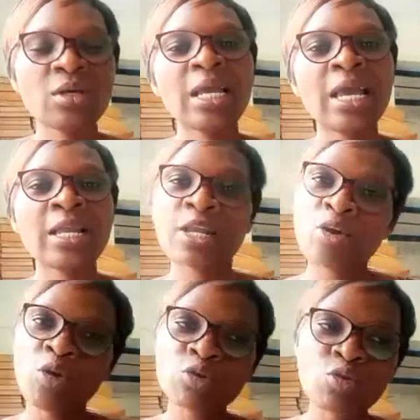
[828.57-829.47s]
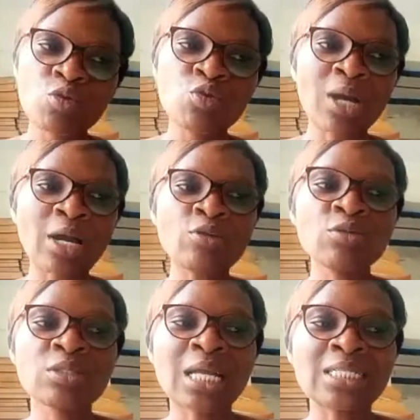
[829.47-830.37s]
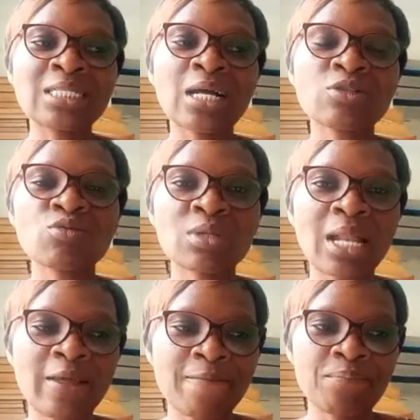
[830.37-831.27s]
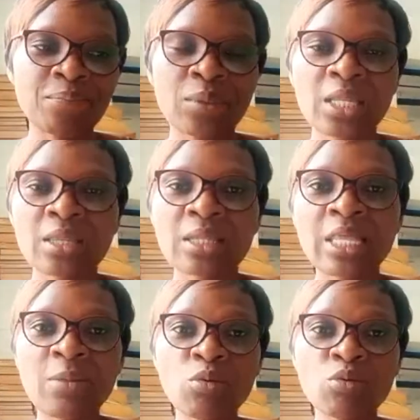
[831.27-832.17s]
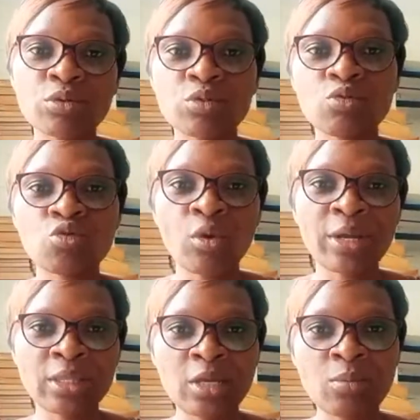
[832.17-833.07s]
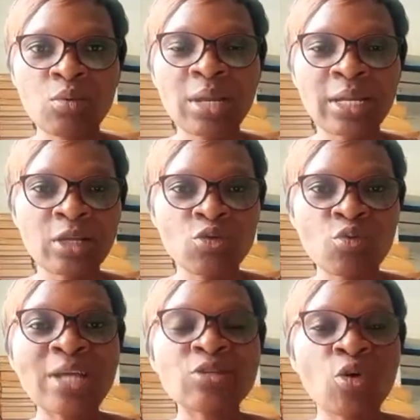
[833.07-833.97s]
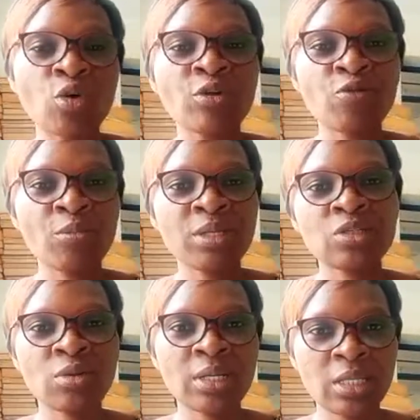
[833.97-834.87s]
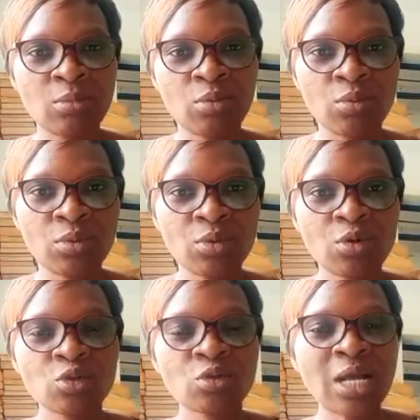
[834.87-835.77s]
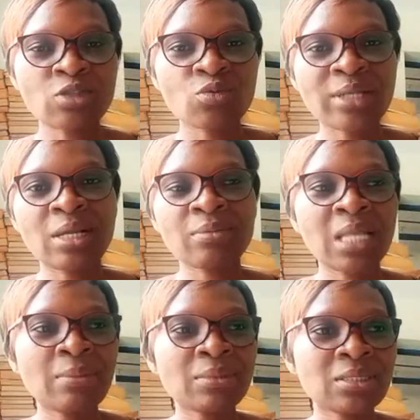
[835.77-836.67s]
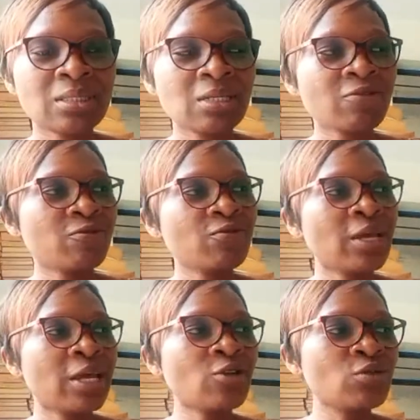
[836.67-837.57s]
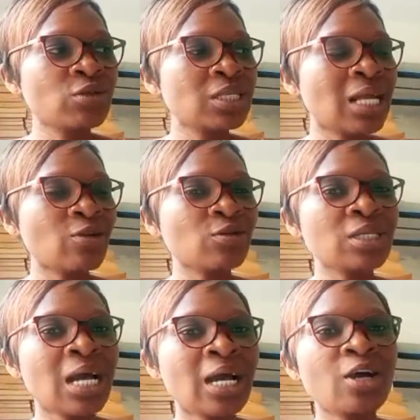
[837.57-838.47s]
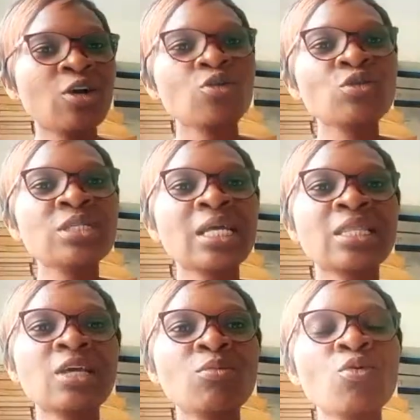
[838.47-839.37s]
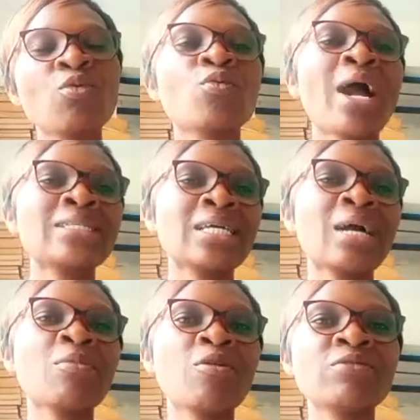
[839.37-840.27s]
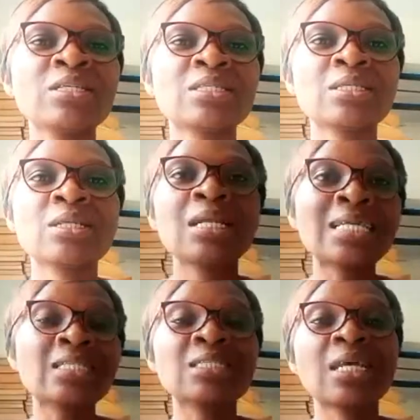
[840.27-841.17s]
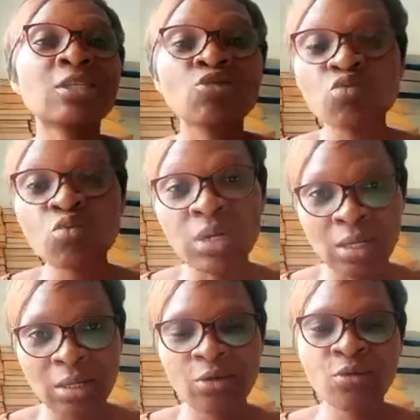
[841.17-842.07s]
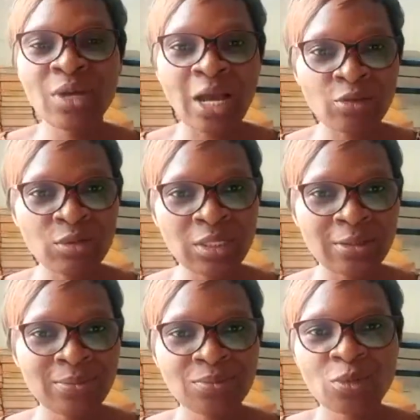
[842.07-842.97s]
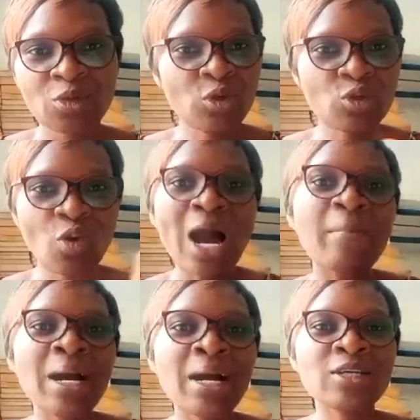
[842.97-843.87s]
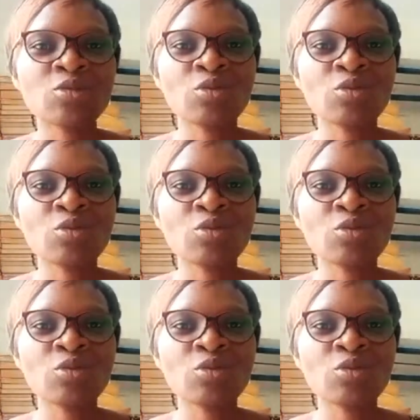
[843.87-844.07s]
and then also you can use statistical tools like tables. You draw a table and then you write all your information on a table. So that's why sometimes if you will see that they will say that using a table, write a number of this, that is a tool we are using. So it's not hammer, it's not